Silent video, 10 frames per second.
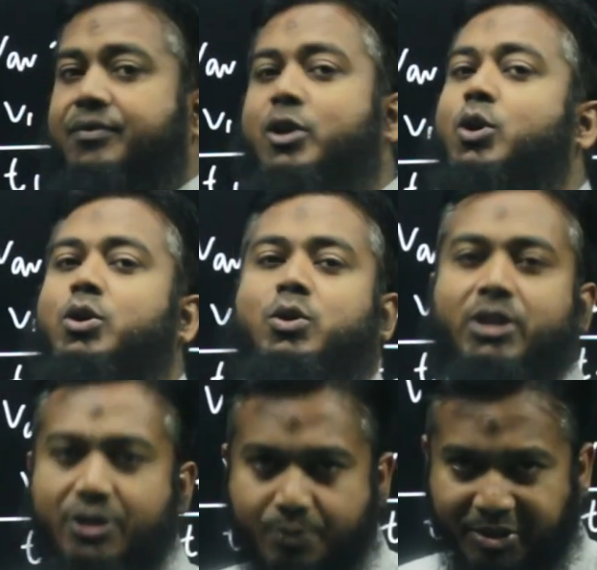we don't know
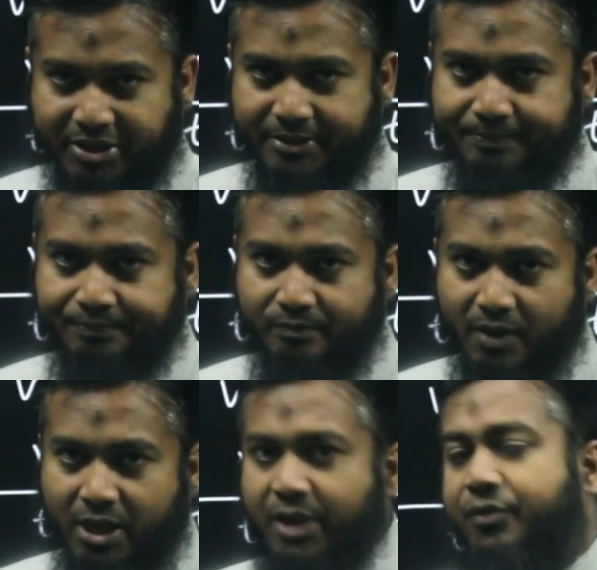the speed.
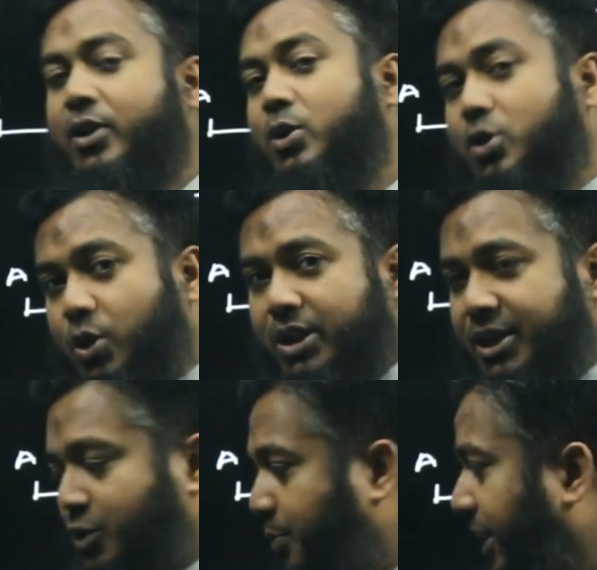If we could know
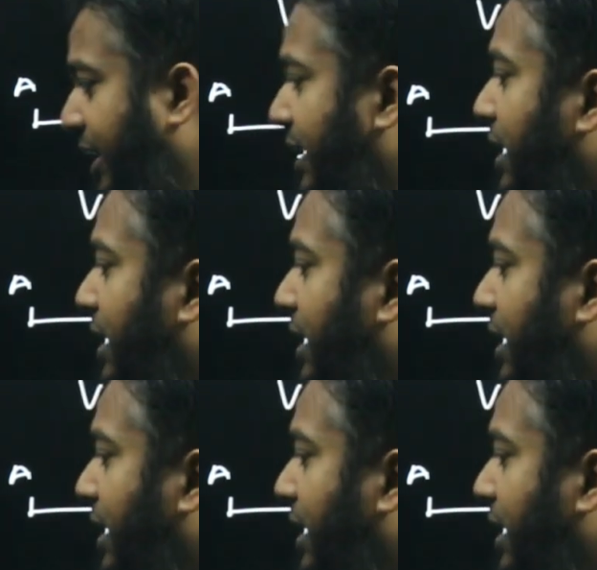the speed,